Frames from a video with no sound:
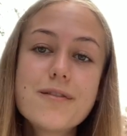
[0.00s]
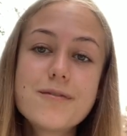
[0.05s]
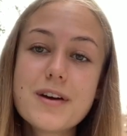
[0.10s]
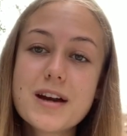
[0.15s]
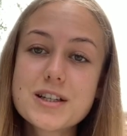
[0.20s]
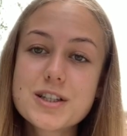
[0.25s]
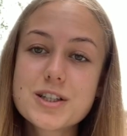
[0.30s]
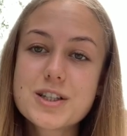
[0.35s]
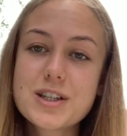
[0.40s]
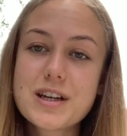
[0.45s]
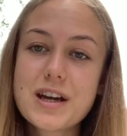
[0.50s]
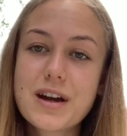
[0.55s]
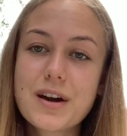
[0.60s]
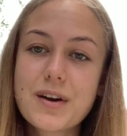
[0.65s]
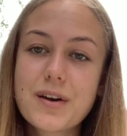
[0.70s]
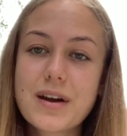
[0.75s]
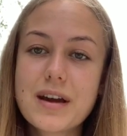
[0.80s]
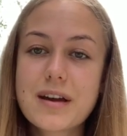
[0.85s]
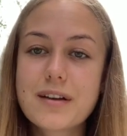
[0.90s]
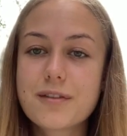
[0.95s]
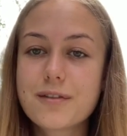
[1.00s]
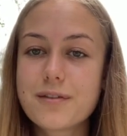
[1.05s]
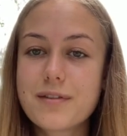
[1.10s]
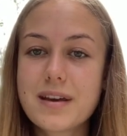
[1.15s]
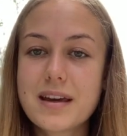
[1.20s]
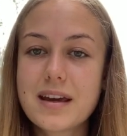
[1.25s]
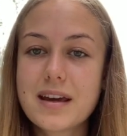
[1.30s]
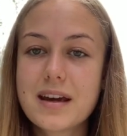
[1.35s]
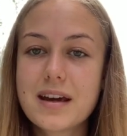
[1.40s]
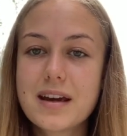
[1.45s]
vegetarian,
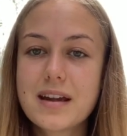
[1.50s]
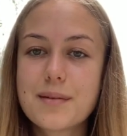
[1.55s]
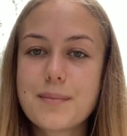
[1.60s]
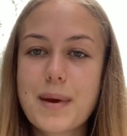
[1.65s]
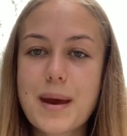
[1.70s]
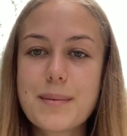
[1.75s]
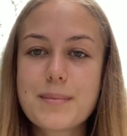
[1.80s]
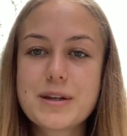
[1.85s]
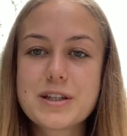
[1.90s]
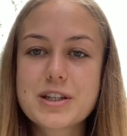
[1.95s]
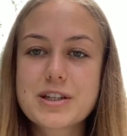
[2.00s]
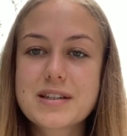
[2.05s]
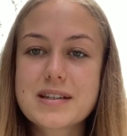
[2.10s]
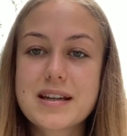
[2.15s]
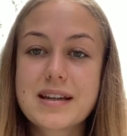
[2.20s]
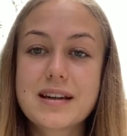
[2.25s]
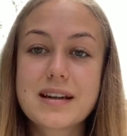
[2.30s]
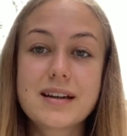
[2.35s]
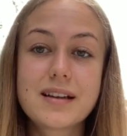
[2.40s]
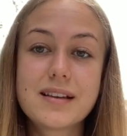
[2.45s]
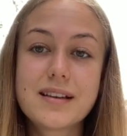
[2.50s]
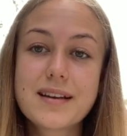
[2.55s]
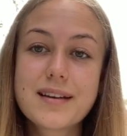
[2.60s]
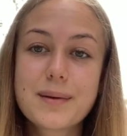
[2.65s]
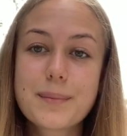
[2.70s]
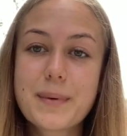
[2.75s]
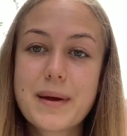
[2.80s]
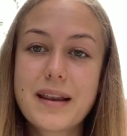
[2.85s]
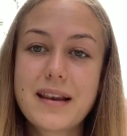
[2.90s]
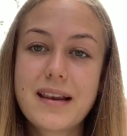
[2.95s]
vegan, maybe just eating a
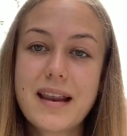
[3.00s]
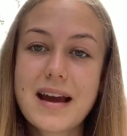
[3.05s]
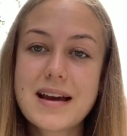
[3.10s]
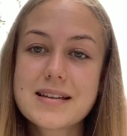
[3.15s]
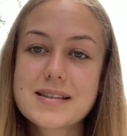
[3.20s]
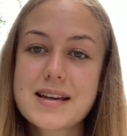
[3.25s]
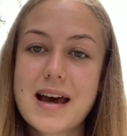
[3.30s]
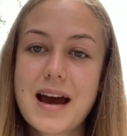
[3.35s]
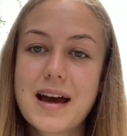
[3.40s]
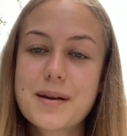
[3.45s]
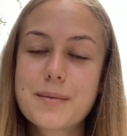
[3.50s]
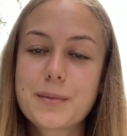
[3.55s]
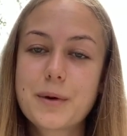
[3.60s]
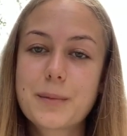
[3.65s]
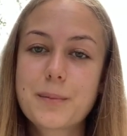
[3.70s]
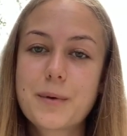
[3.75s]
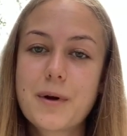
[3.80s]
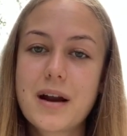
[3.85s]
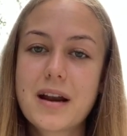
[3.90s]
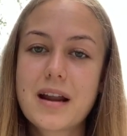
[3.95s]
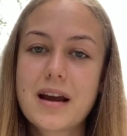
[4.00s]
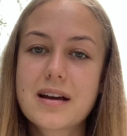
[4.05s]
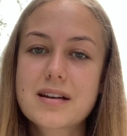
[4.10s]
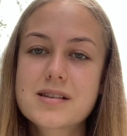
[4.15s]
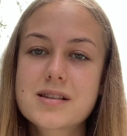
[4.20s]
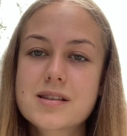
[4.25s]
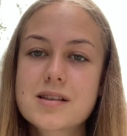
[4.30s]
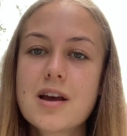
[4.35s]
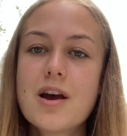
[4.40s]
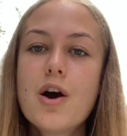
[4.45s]
little bit less animal
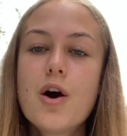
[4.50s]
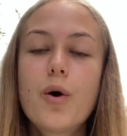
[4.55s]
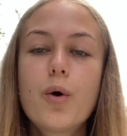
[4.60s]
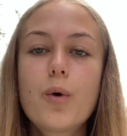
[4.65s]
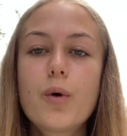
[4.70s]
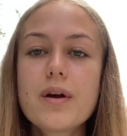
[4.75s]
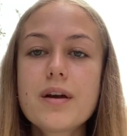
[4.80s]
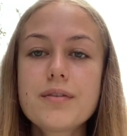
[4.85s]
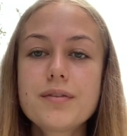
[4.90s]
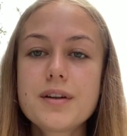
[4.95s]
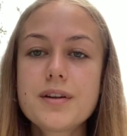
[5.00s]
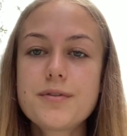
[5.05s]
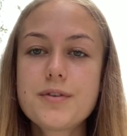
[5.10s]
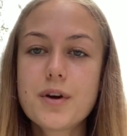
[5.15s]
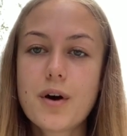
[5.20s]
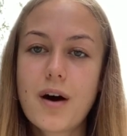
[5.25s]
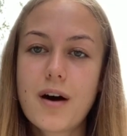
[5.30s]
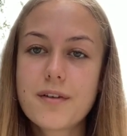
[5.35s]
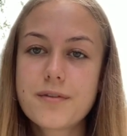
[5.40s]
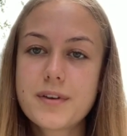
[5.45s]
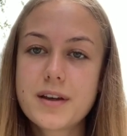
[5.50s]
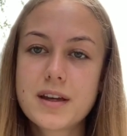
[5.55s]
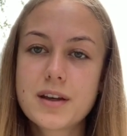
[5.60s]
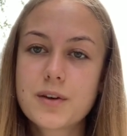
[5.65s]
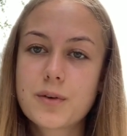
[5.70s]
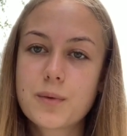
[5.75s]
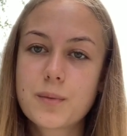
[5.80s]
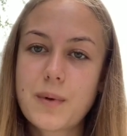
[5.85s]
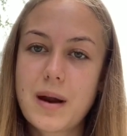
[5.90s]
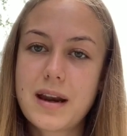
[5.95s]
products, or even if you are
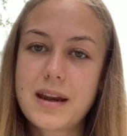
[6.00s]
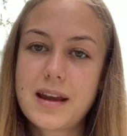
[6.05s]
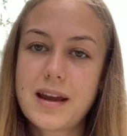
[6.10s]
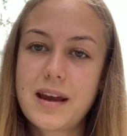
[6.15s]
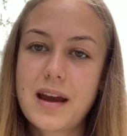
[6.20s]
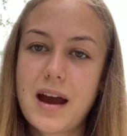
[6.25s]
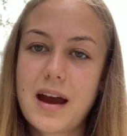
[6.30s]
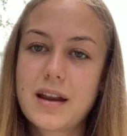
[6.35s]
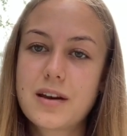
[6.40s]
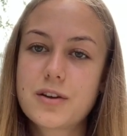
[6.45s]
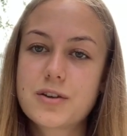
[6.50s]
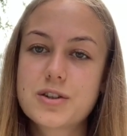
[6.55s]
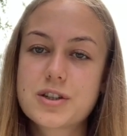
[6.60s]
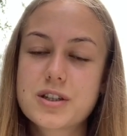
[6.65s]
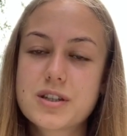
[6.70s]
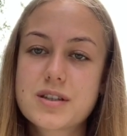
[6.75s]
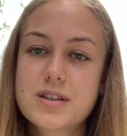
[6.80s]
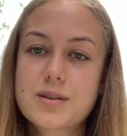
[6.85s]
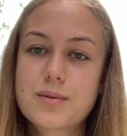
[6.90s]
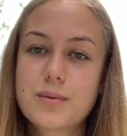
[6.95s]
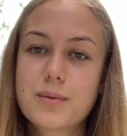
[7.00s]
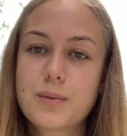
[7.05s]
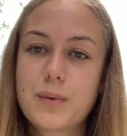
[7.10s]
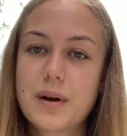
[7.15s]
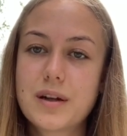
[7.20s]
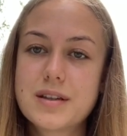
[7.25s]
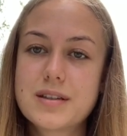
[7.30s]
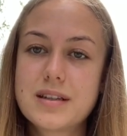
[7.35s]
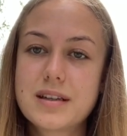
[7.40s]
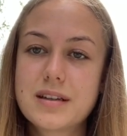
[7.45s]
vegan already and are just
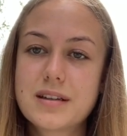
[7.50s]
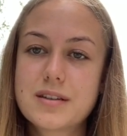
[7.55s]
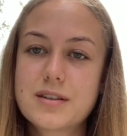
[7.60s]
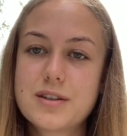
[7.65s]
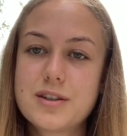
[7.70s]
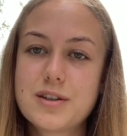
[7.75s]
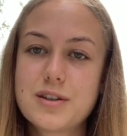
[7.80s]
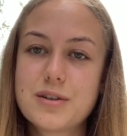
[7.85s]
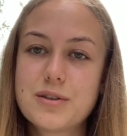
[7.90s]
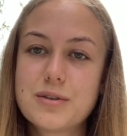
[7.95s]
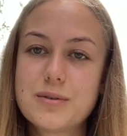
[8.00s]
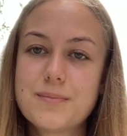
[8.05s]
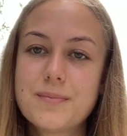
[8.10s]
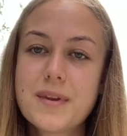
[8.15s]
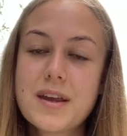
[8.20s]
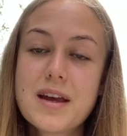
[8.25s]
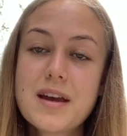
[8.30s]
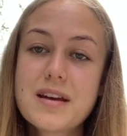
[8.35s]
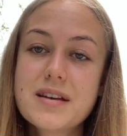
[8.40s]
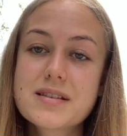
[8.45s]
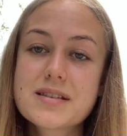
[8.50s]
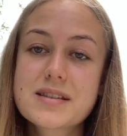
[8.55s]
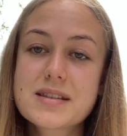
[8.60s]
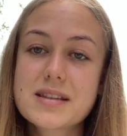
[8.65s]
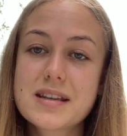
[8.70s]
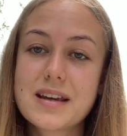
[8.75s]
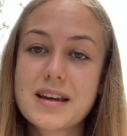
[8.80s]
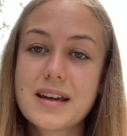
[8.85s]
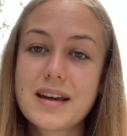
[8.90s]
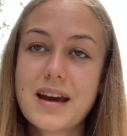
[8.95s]
wanting to
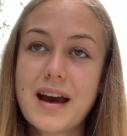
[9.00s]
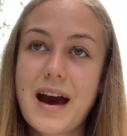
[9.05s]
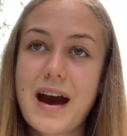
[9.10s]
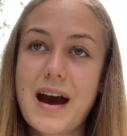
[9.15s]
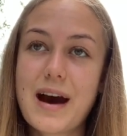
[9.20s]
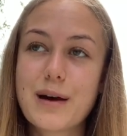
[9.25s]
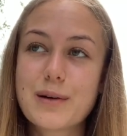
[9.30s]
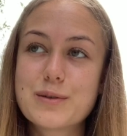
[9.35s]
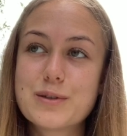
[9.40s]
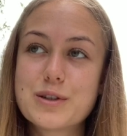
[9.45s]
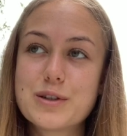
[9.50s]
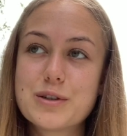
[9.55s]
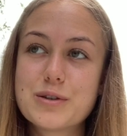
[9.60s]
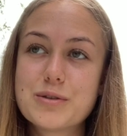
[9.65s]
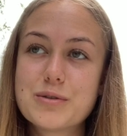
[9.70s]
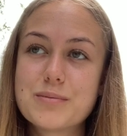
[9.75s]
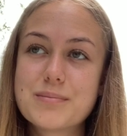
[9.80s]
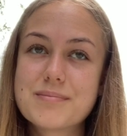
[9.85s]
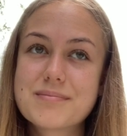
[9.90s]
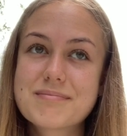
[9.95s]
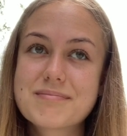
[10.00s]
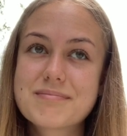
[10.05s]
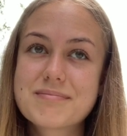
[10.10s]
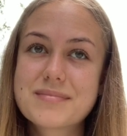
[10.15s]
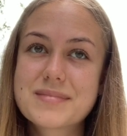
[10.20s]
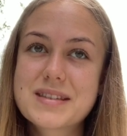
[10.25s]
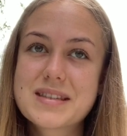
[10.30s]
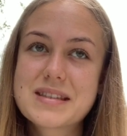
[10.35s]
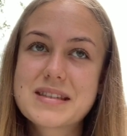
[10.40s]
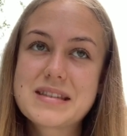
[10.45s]
see how to
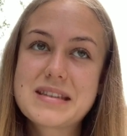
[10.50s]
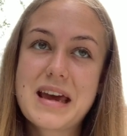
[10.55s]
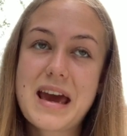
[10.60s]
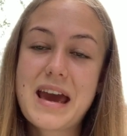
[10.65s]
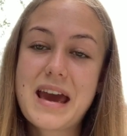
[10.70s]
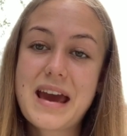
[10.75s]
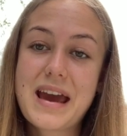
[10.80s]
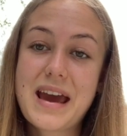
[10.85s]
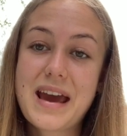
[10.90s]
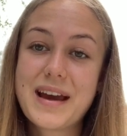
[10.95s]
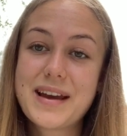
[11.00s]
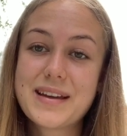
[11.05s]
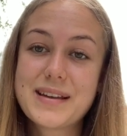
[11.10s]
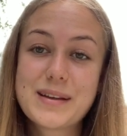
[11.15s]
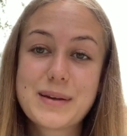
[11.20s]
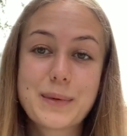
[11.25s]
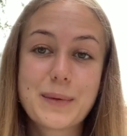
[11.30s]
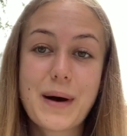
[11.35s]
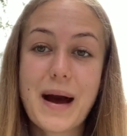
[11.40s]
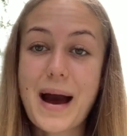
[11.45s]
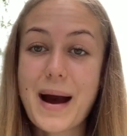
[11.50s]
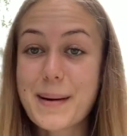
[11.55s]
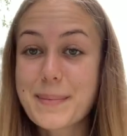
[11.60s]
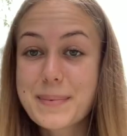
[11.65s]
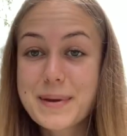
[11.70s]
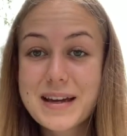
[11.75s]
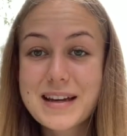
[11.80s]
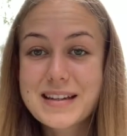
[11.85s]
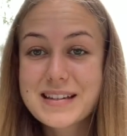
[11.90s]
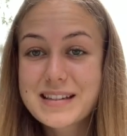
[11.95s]
stay your
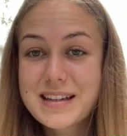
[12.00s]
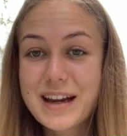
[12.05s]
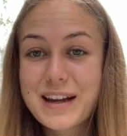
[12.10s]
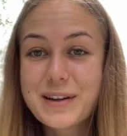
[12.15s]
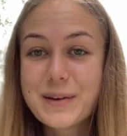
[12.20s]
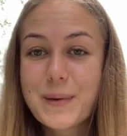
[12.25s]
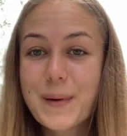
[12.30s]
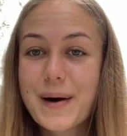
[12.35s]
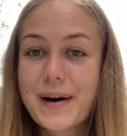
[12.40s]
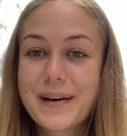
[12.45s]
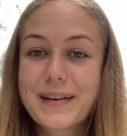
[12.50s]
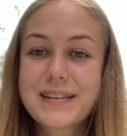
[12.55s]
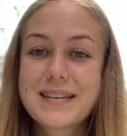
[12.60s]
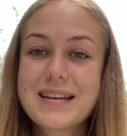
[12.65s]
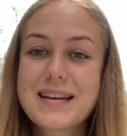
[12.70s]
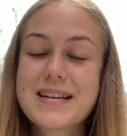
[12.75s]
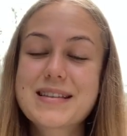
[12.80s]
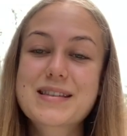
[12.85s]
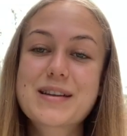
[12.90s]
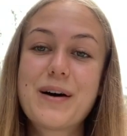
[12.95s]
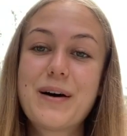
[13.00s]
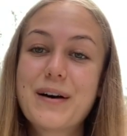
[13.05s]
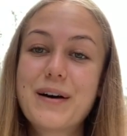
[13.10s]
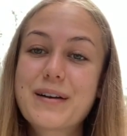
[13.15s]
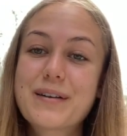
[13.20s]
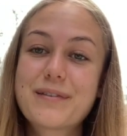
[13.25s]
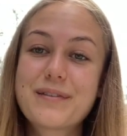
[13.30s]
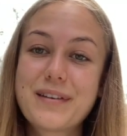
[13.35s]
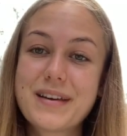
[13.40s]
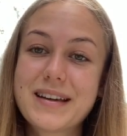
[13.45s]
happiest and your healthiest
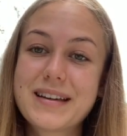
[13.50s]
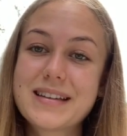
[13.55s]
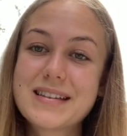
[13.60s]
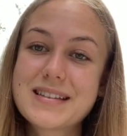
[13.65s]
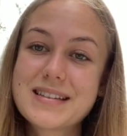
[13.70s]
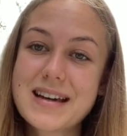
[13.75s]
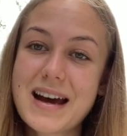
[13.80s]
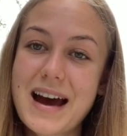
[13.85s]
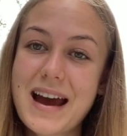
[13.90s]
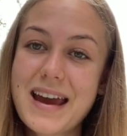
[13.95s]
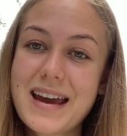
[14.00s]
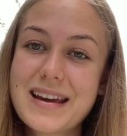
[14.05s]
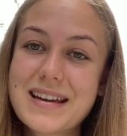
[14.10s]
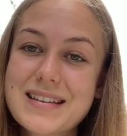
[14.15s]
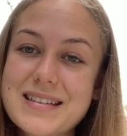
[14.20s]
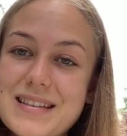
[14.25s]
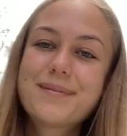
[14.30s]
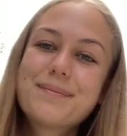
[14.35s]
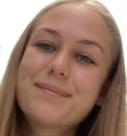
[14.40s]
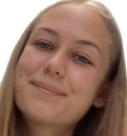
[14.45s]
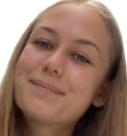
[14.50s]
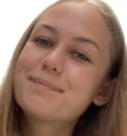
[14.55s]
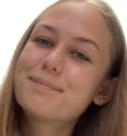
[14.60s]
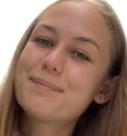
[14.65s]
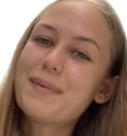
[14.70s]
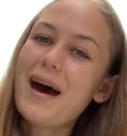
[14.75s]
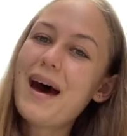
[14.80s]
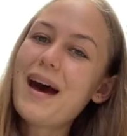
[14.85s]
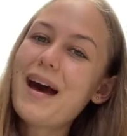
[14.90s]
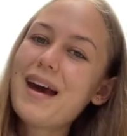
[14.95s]
on a vegan diet.
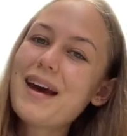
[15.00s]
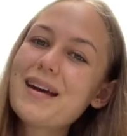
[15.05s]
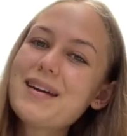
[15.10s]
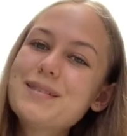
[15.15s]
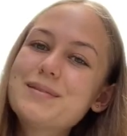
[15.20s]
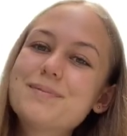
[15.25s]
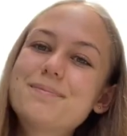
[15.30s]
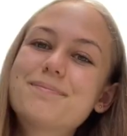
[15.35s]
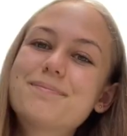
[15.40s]
Bye!